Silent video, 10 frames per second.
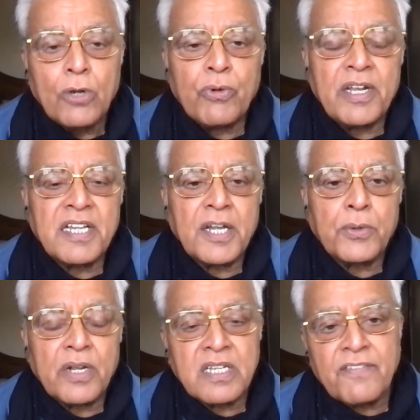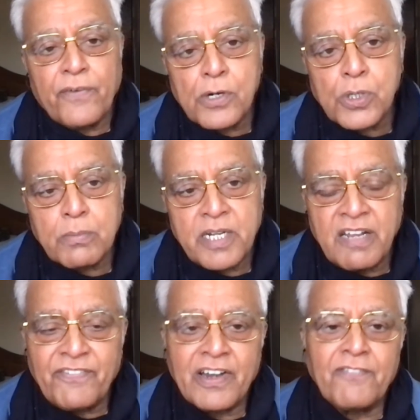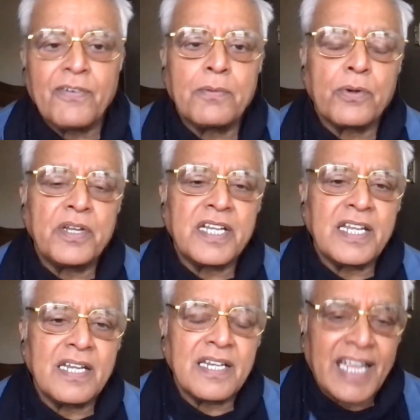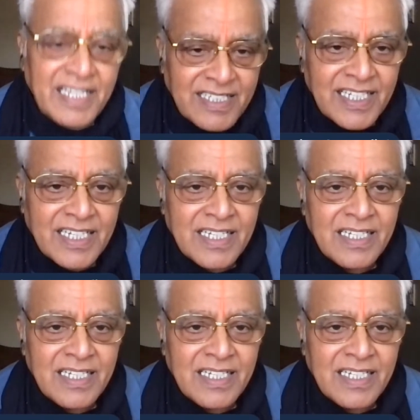2024 should be different from 2019.